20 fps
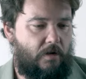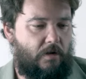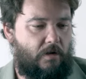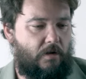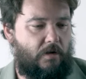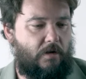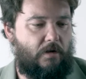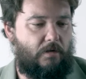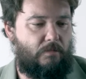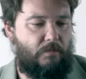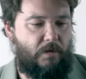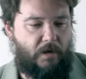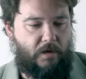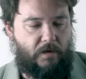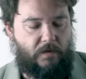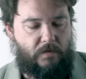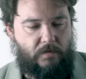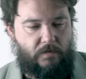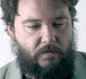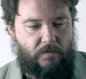uh,
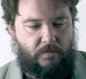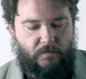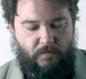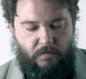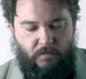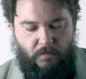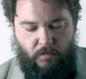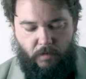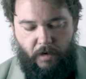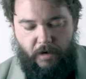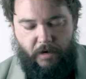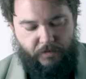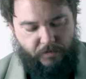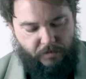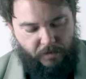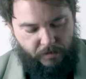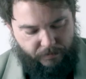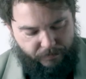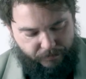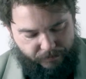but quite
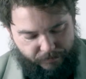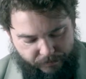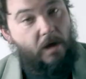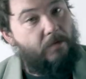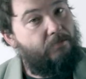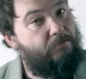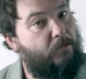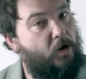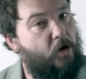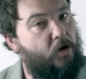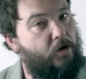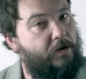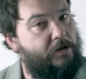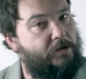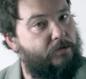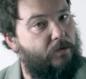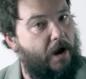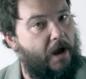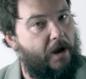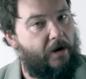interesting. Murderous
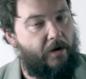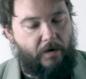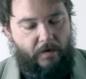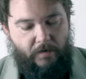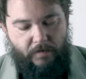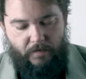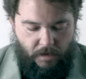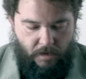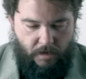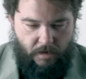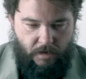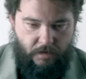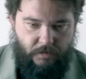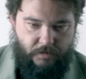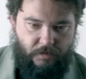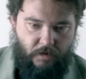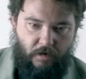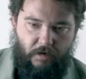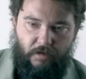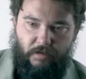Rider. Now this
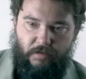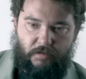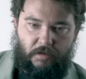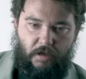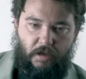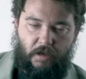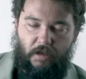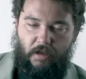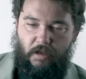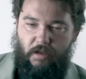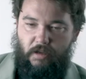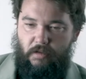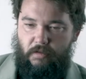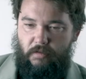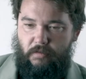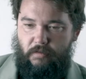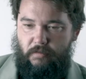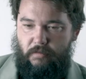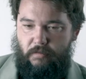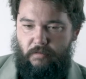card is a
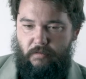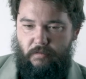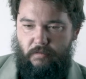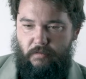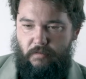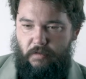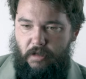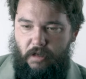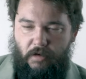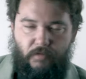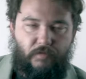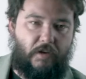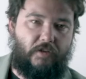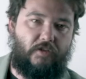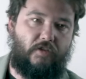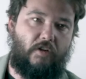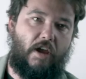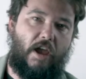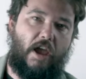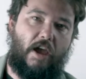the
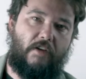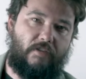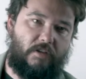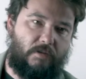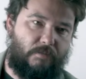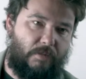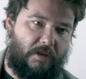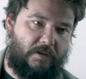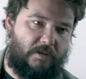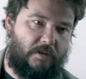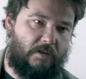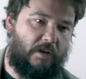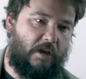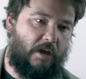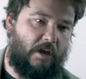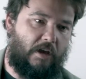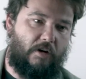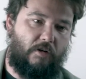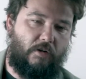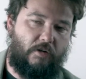adventure half is basically
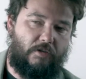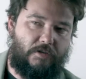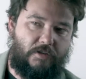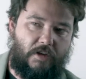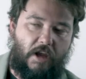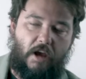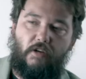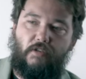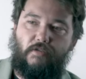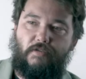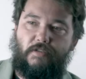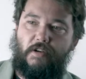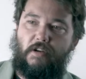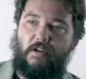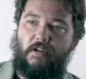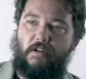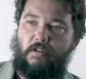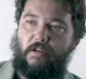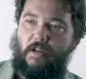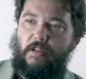a hero's
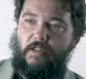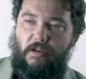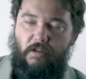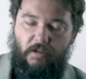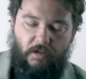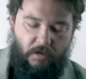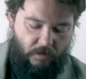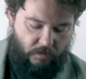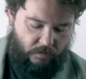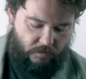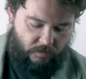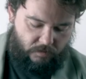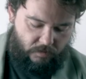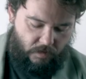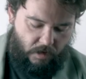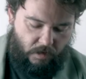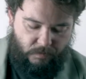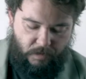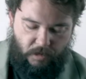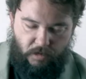downfall, and then you get a
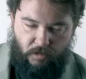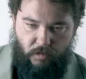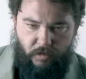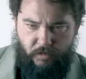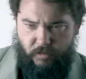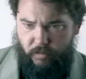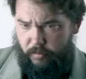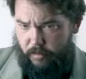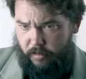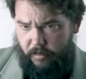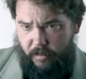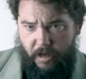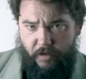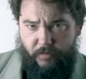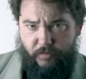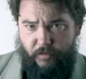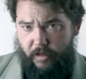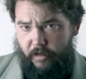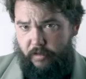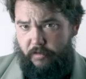zombie creature with
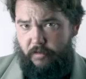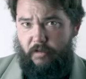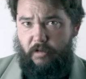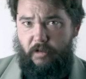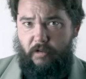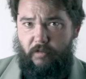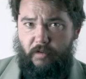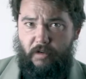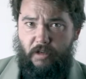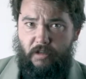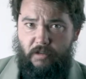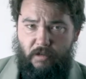lifelink. So do you even get